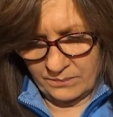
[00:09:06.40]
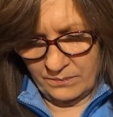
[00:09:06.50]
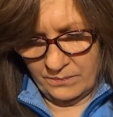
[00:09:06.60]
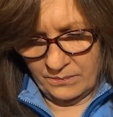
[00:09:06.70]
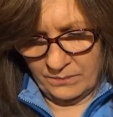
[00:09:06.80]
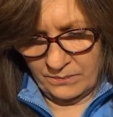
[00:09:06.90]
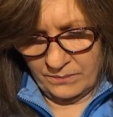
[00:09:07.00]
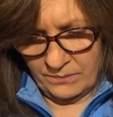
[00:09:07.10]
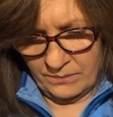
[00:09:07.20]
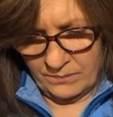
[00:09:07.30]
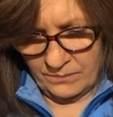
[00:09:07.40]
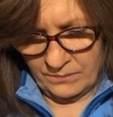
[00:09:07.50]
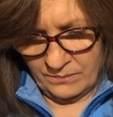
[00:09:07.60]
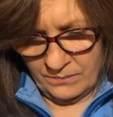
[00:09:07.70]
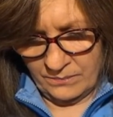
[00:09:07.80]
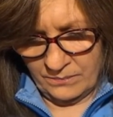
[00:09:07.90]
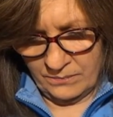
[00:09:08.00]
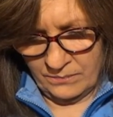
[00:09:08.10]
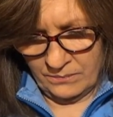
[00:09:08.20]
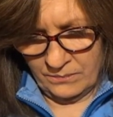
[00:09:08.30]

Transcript: [no speech]